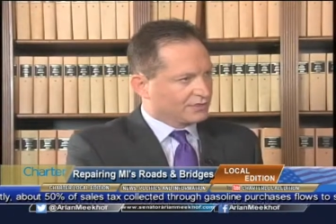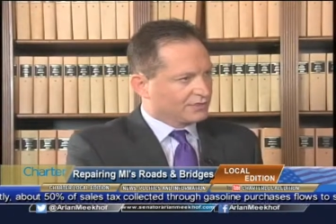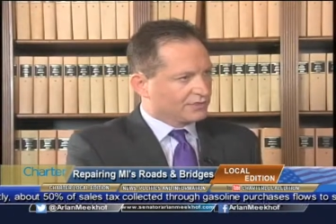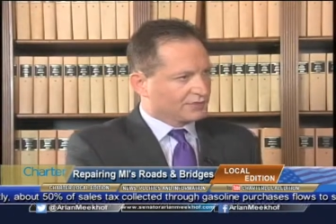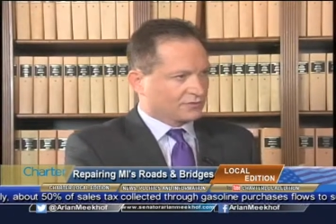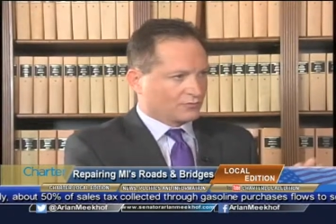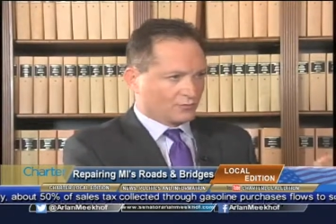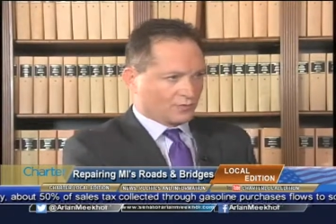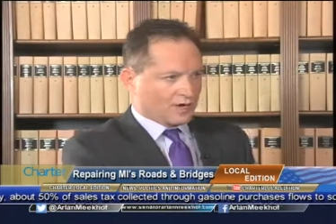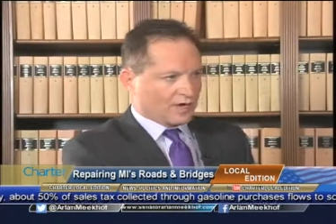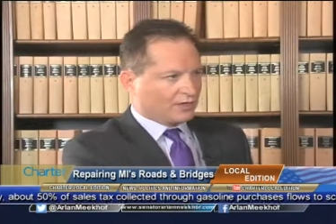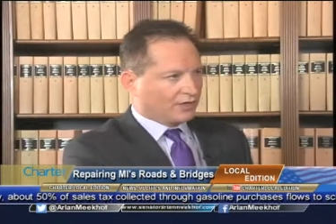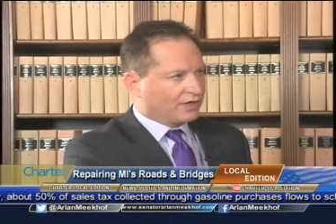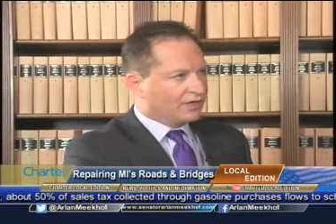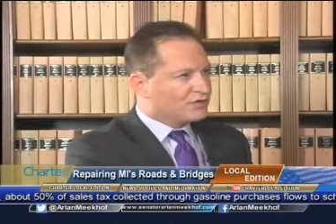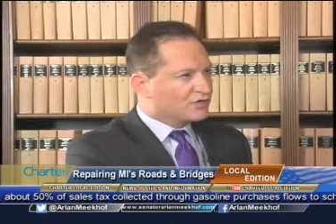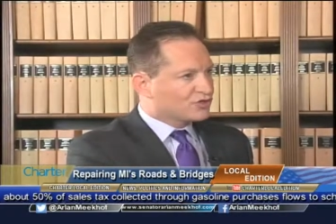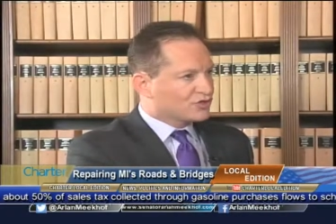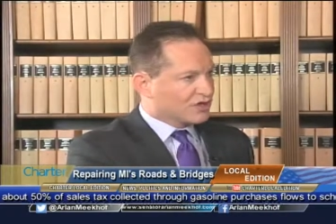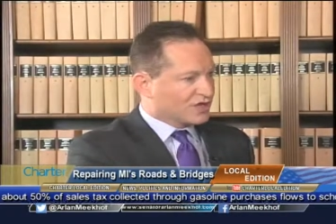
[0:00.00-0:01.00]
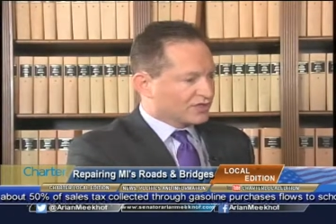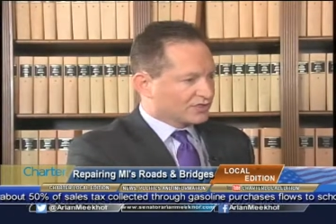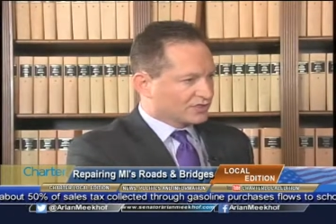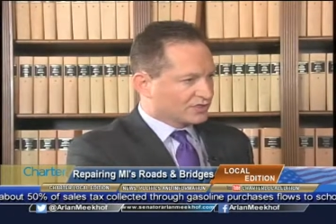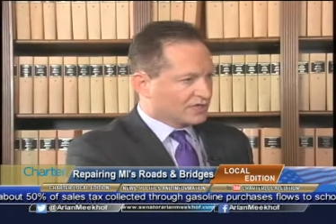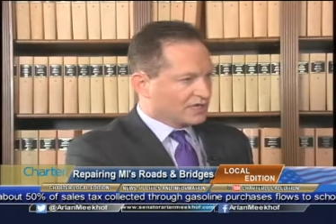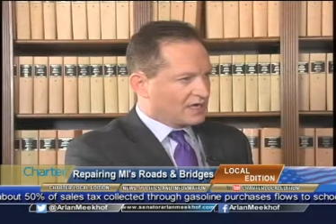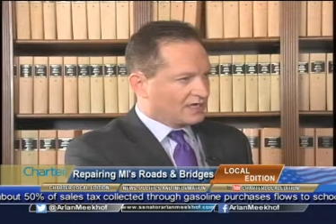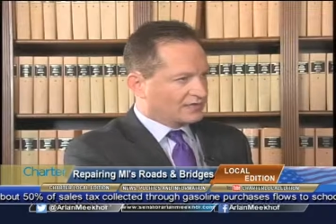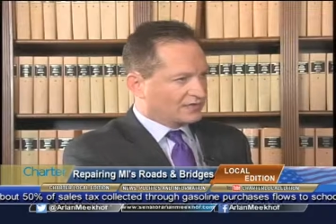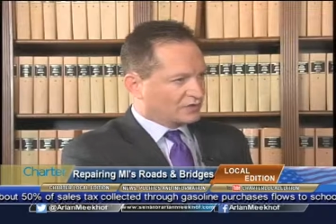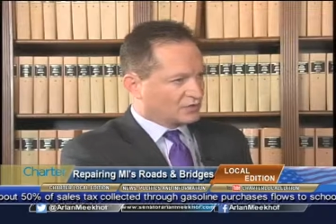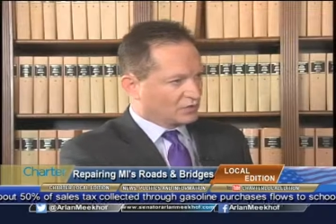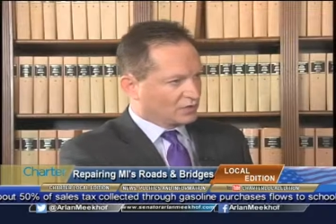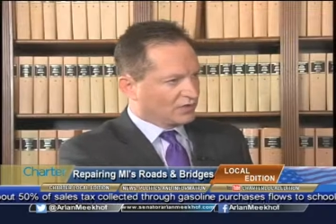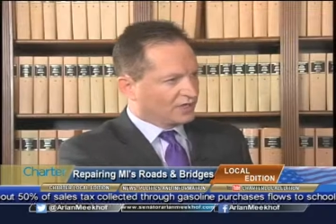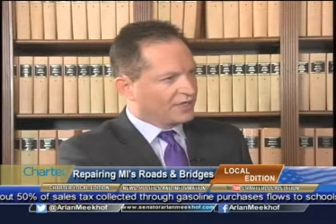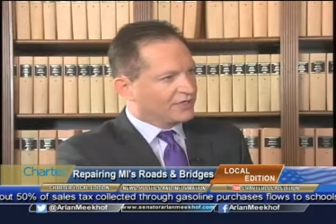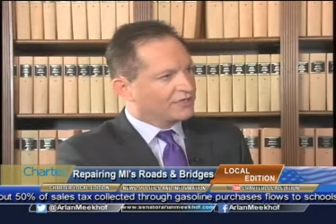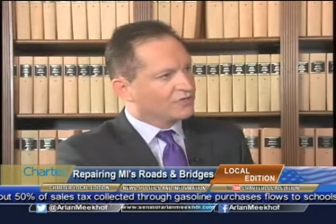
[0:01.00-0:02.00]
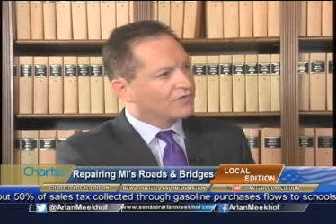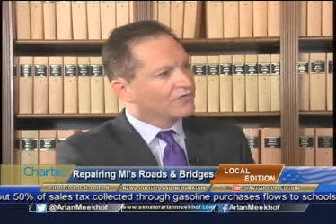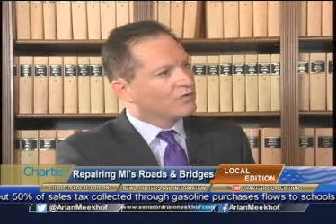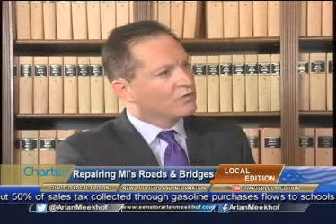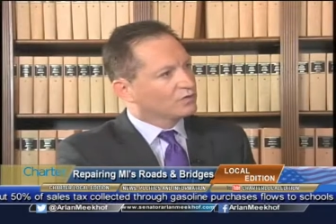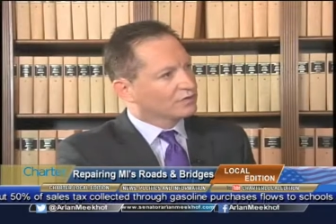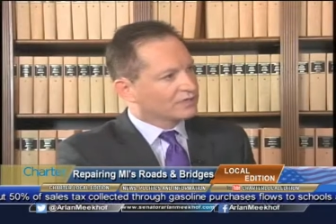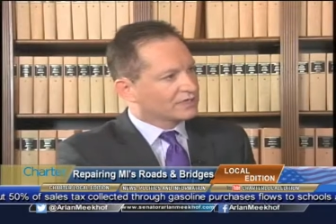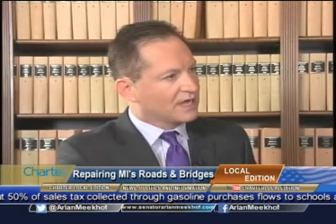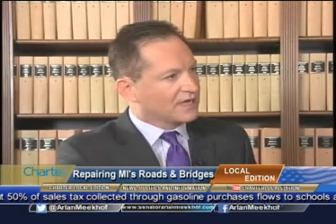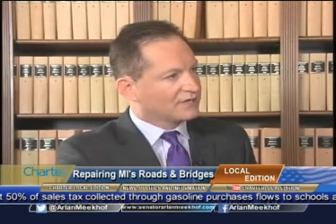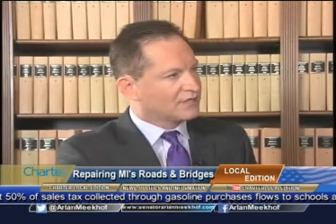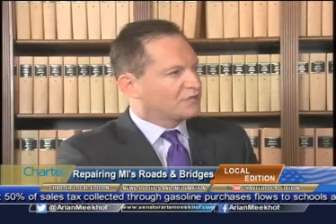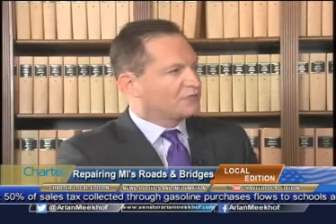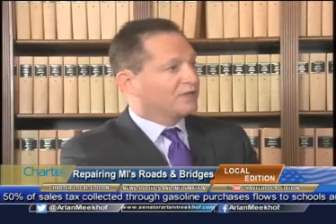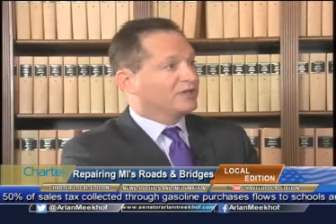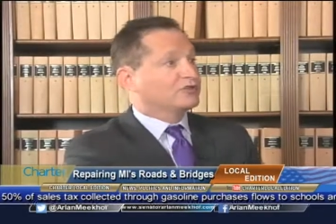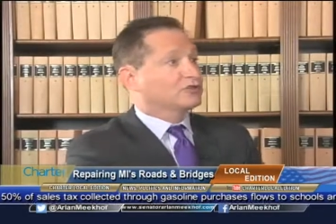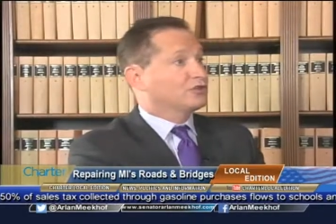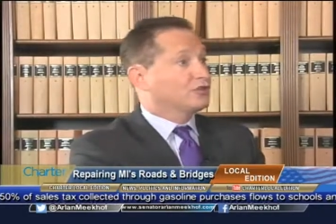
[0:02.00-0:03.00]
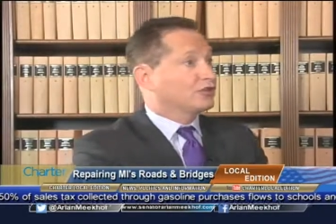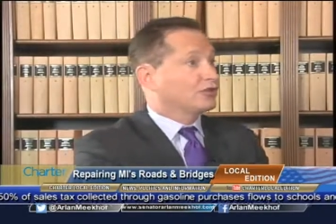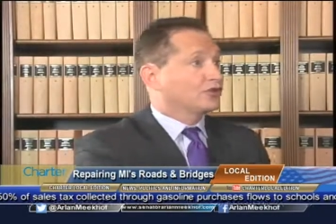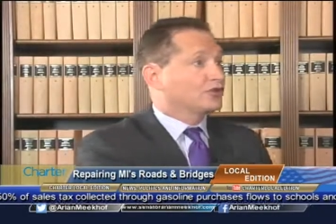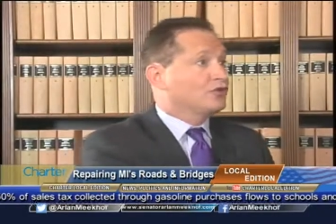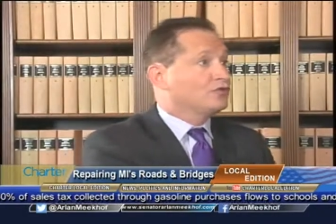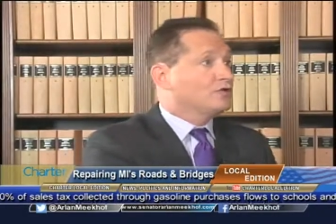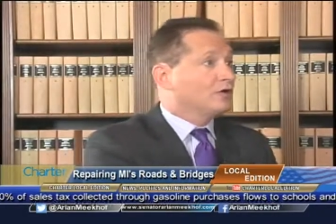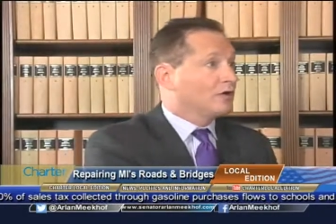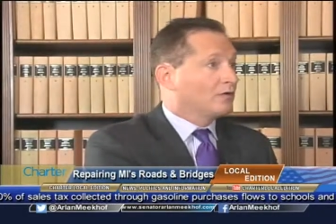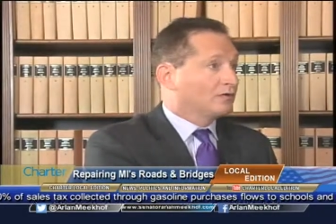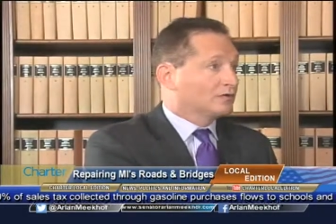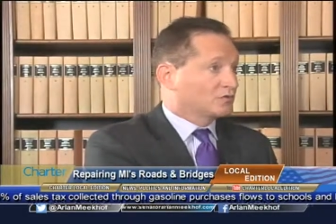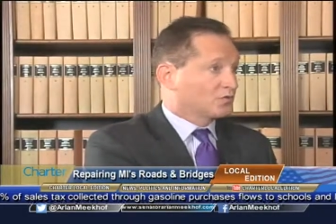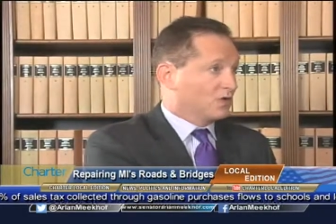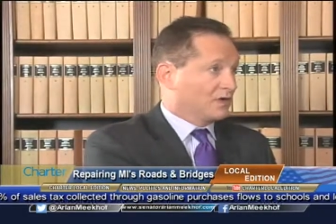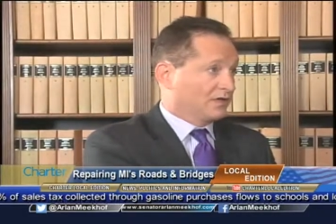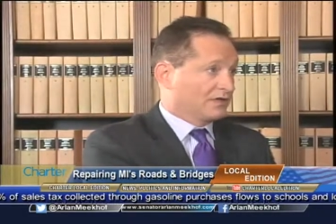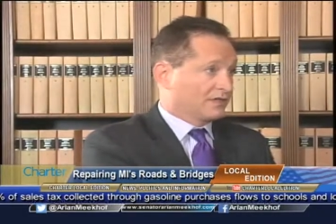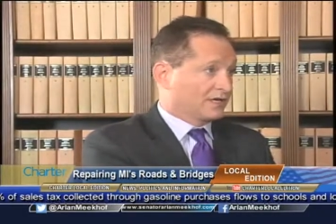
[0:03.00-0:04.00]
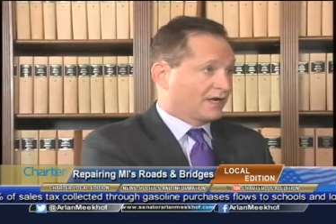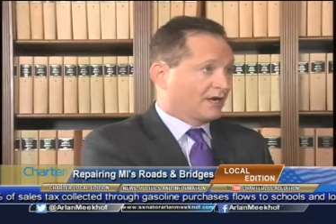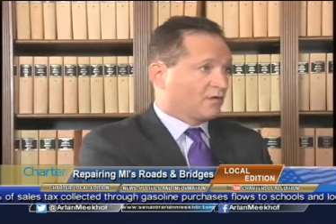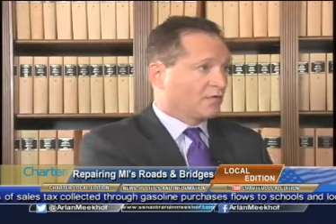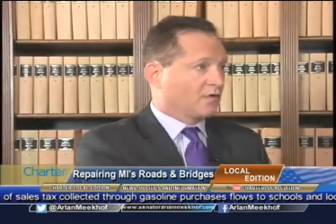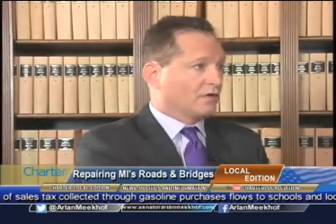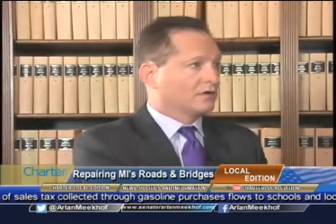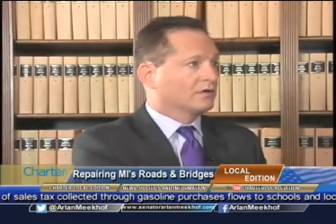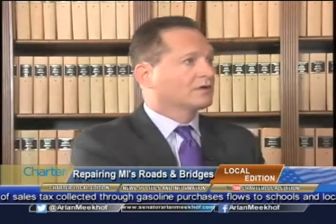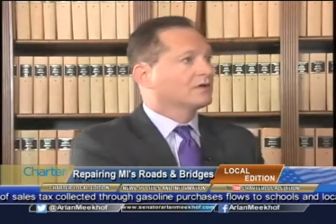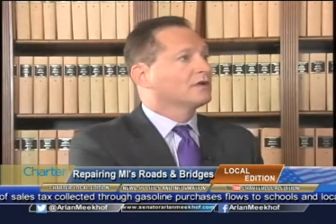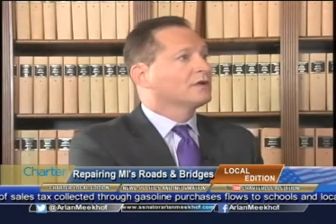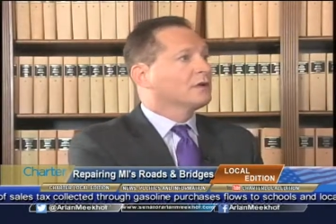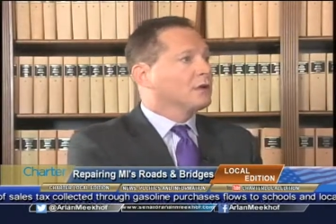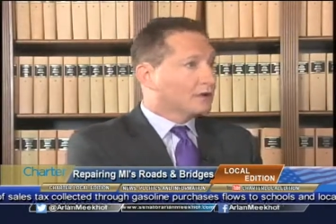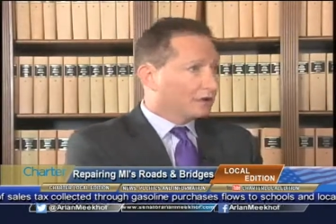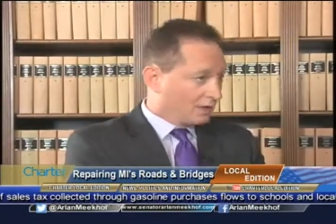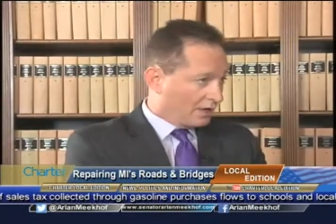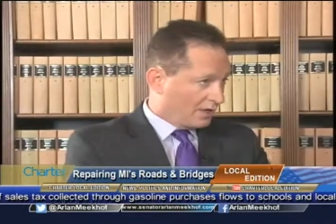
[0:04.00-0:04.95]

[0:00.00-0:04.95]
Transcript: So we're not looking at sales taxes, we're looking at the fuel taxes. Because look, you know as well as anyone. It's a user fee.